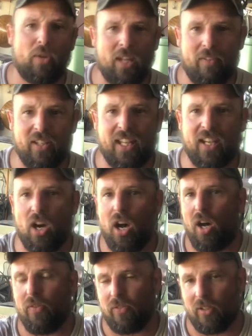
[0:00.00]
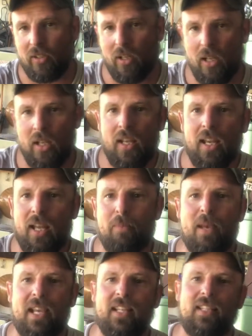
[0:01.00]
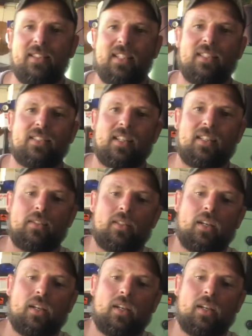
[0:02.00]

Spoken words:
everything off and making it decent,